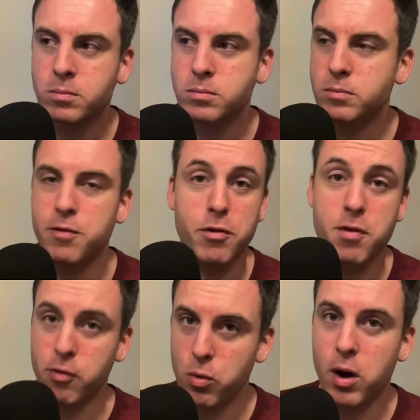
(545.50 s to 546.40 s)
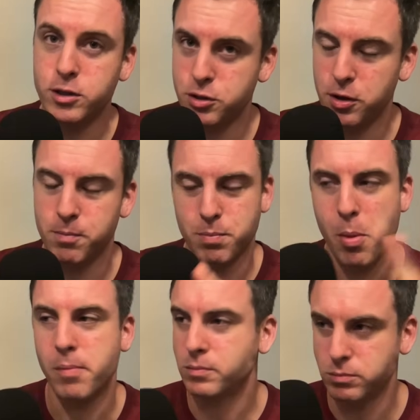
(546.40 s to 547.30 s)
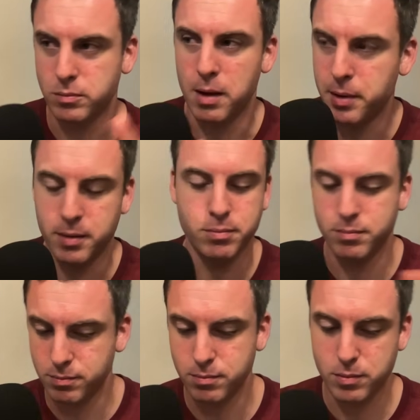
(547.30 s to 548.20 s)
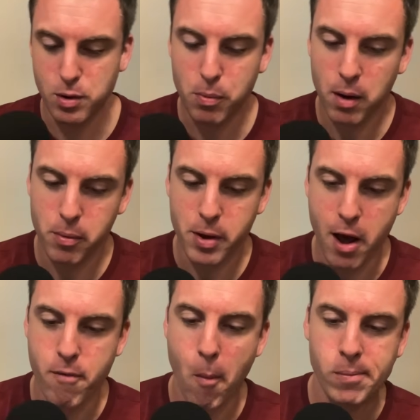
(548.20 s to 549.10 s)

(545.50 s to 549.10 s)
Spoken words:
If you've never watched her, I mean, you probably have.